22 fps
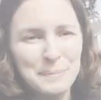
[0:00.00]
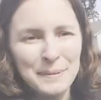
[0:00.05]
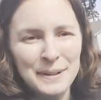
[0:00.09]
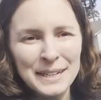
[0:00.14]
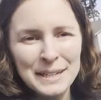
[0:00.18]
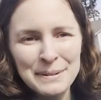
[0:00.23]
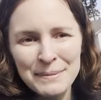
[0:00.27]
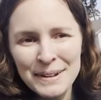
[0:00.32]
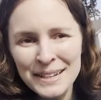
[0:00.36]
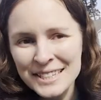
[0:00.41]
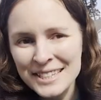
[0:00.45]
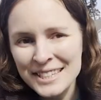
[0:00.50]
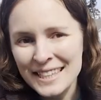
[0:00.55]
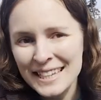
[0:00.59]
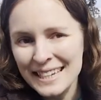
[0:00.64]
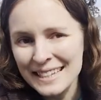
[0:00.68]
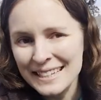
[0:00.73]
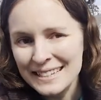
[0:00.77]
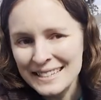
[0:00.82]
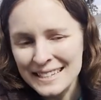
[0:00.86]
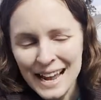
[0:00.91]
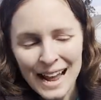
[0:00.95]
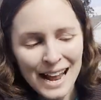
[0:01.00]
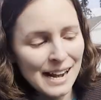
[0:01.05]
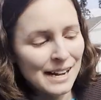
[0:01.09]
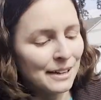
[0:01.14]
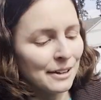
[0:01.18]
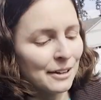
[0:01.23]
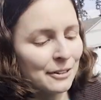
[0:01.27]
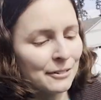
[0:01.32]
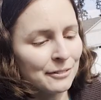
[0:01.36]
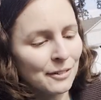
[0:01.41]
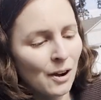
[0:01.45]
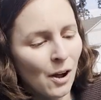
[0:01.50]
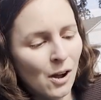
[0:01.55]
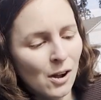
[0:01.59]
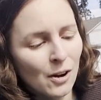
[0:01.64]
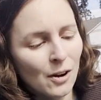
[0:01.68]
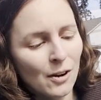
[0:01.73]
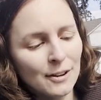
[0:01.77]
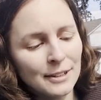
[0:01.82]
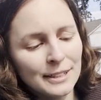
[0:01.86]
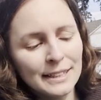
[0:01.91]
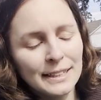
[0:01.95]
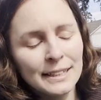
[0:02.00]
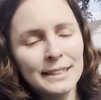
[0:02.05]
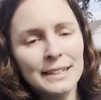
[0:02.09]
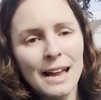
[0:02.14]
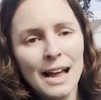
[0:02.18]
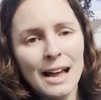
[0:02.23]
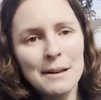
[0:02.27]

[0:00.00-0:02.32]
pretty much the entire rock garden,